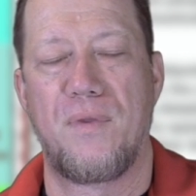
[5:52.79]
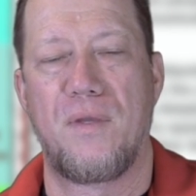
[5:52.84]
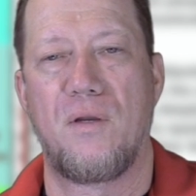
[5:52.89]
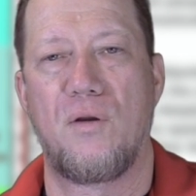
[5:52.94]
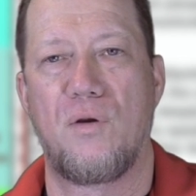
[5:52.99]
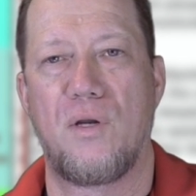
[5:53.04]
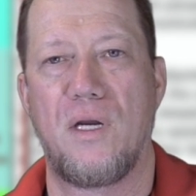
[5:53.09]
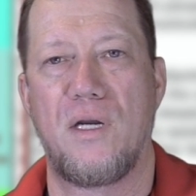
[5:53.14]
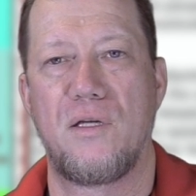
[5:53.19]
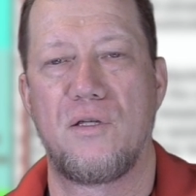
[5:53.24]

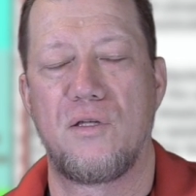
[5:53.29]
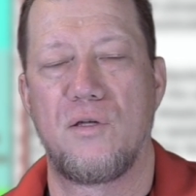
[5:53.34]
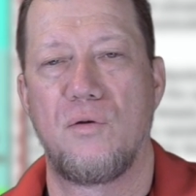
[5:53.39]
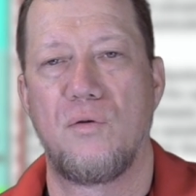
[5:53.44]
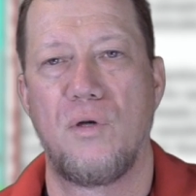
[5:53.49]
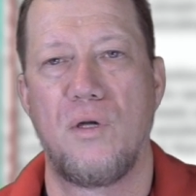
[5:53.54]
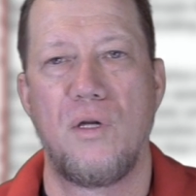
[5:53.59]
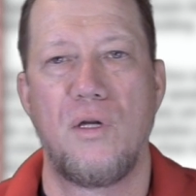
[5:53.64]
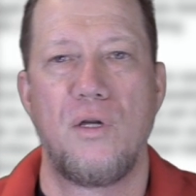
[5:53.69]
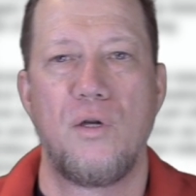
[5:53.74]
Okay, so
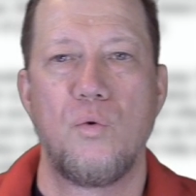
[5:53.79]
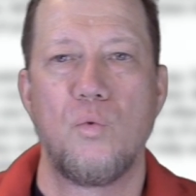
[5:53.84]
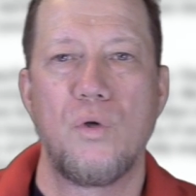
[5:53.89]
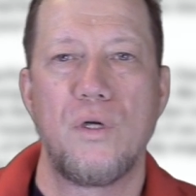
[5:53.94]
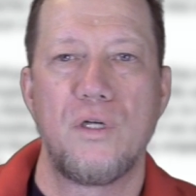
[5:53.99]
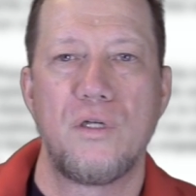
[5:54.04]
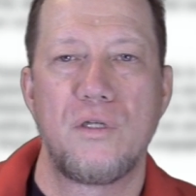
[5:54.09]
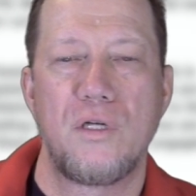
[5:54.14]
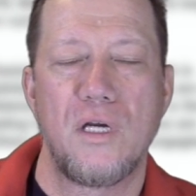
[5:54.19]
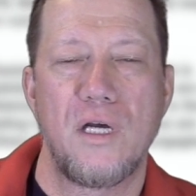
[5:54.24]
you
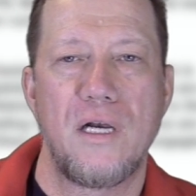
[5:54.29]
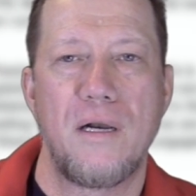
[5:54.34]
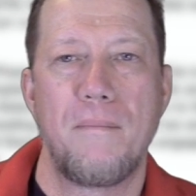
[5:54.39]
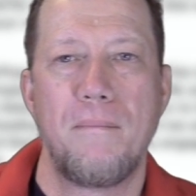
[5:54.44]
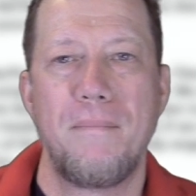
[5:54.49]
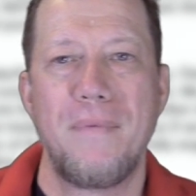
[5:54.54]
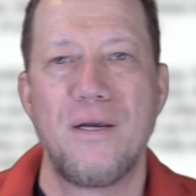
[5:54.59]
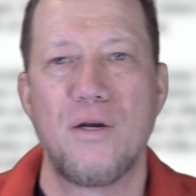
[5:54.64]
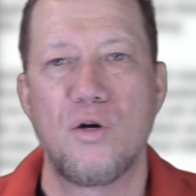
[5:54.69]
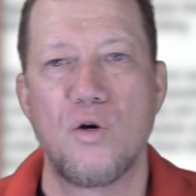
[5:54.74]
want to kind of
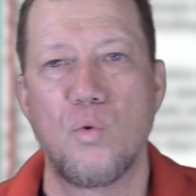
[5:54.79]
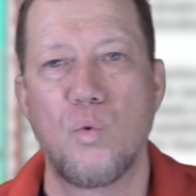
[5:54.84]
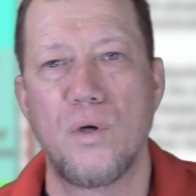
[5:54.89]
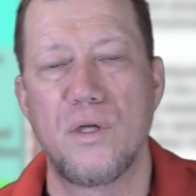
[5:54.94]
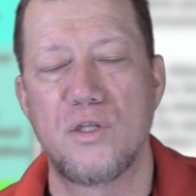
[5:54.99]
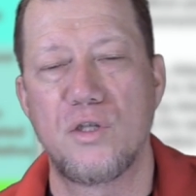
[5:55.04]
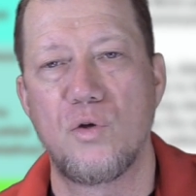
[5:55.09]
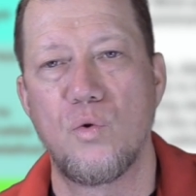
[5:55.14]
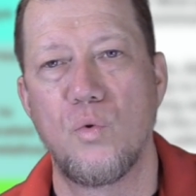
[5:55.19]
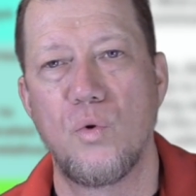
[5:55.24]
mirror
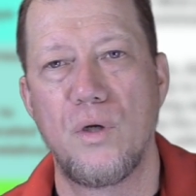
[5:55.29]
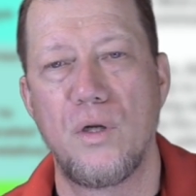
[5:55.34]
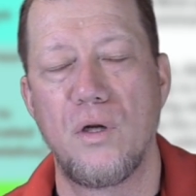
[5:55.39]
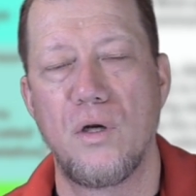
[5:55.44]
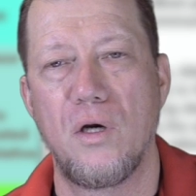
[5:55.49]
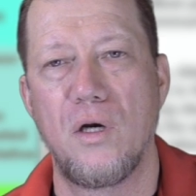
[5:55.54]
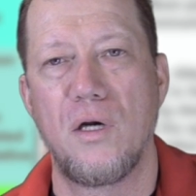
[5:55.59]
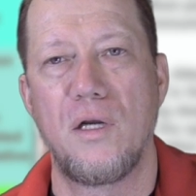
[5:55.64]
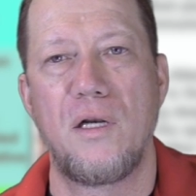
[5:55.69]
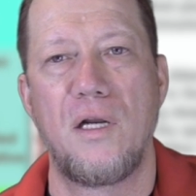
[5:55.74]
what's going
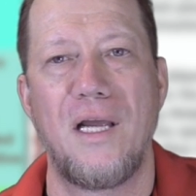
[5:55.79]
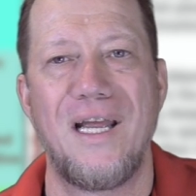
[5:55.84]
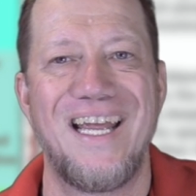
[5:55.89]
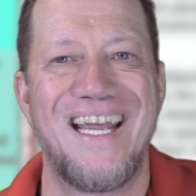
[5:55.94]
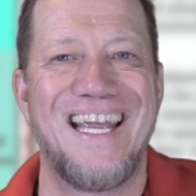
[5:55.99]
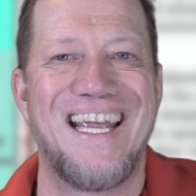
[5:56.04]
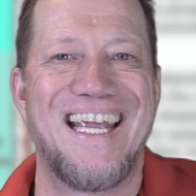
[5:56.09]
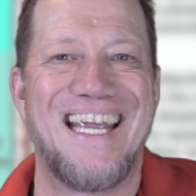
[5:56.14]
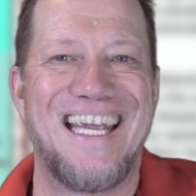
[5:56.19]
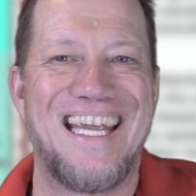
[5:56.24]
on.
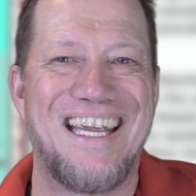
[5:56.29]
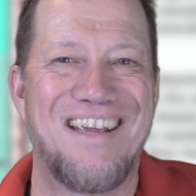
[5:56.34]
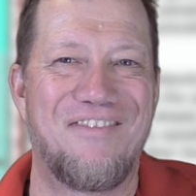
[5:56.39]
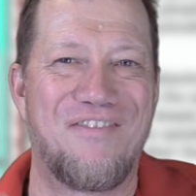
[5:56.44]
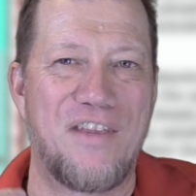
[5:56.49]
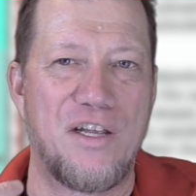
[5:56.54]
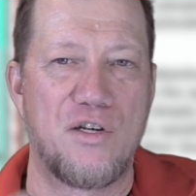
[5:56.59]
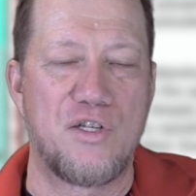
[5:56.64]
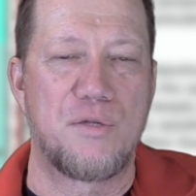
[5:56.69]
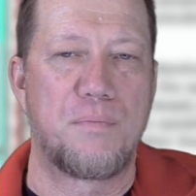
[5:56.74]
If
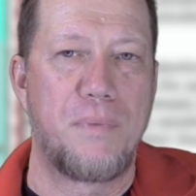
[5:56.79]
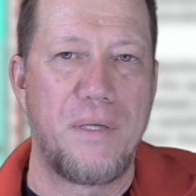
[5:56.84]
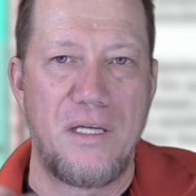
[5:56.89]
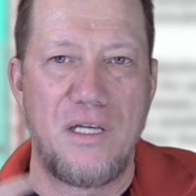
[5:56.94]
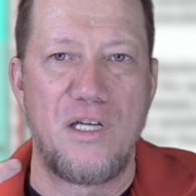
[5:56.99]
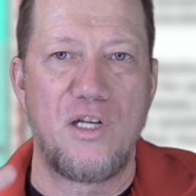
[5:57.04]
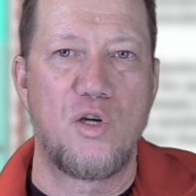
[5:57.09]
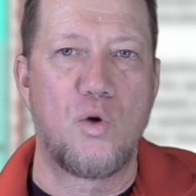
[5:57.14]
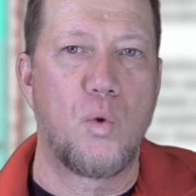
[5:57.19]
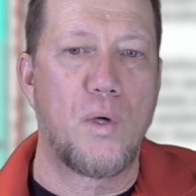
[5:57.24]
they're
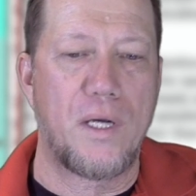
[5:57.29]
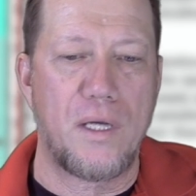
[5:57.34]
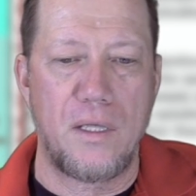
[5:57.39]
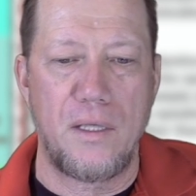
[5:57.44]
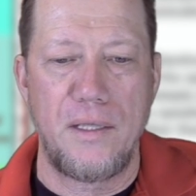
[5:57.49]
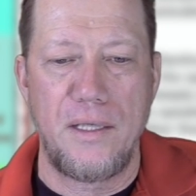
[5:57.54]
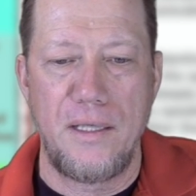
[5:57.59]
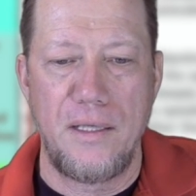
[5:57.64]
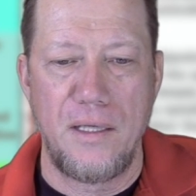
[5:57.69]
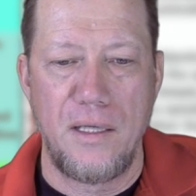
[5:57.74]
speaking
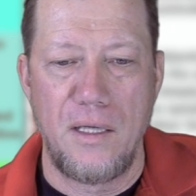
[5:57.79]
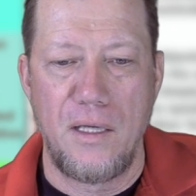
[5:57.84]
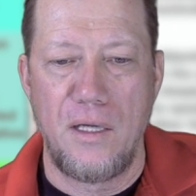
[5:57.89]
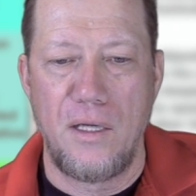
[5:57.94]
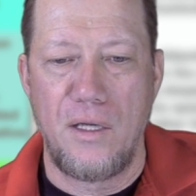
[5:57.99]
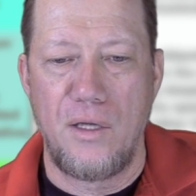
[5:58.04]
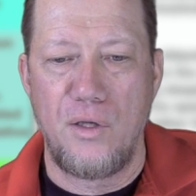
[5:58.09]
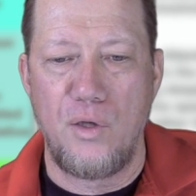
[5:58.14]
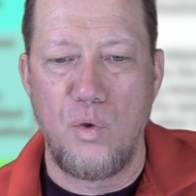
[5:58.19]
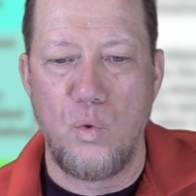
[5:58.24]
quickly,
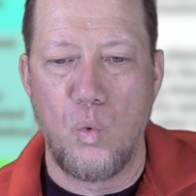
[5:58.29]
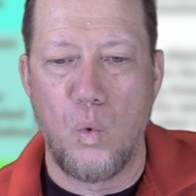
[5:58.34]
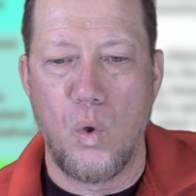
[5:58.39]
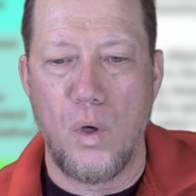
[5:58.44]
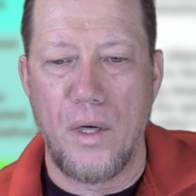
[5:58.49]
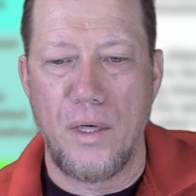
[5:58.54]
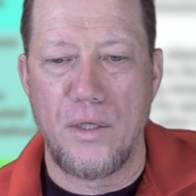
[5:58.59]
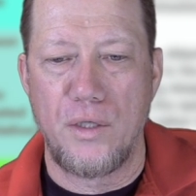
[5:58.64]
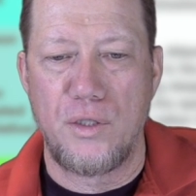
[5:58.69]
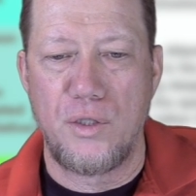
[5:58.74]
you
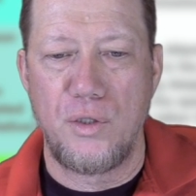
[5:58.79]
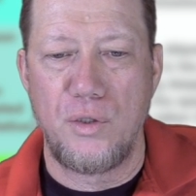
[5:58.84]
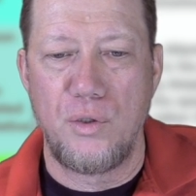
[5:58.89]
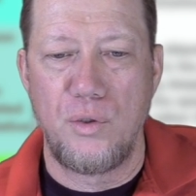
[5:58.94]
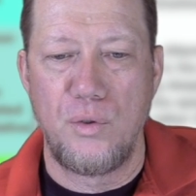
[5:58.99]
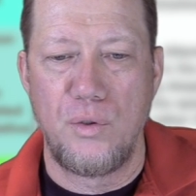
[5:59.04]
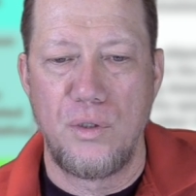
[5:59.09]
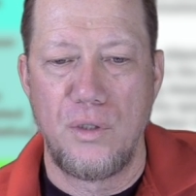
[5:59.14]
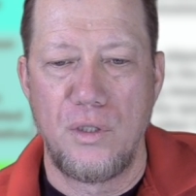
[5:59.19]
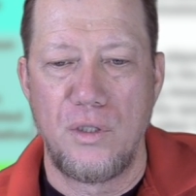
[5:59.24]
want
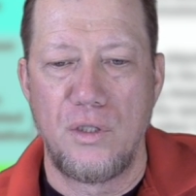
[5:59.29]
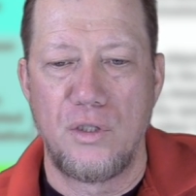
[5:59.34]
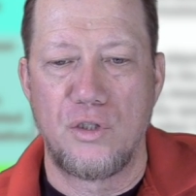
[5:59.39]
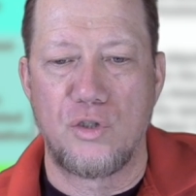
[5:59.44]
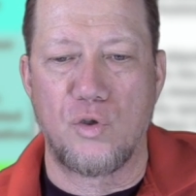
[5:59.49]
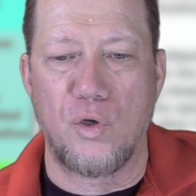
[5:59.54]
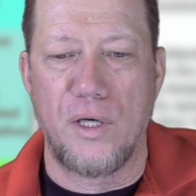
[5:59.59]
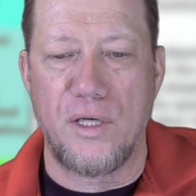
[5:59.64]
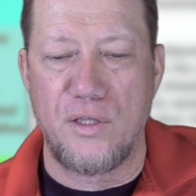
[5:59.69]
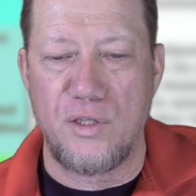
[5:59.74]
to
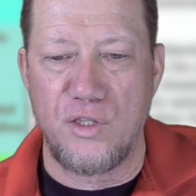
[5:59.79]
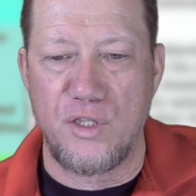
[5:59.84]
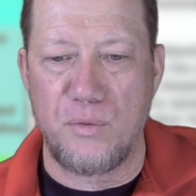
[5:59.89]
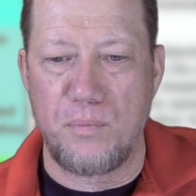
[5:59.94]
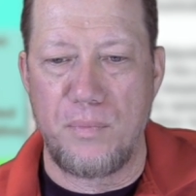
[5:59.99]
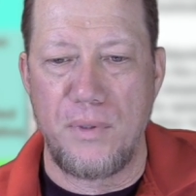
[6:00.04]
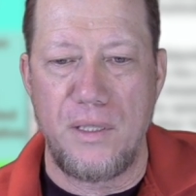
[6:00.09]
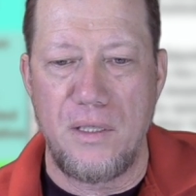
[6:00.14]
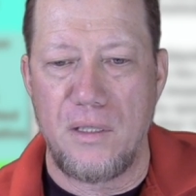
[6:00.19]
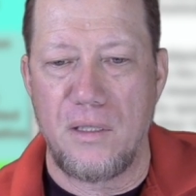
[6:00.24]
try to
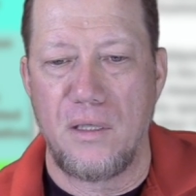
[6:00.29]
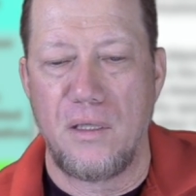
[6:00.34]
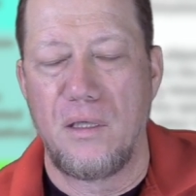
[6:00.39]
speak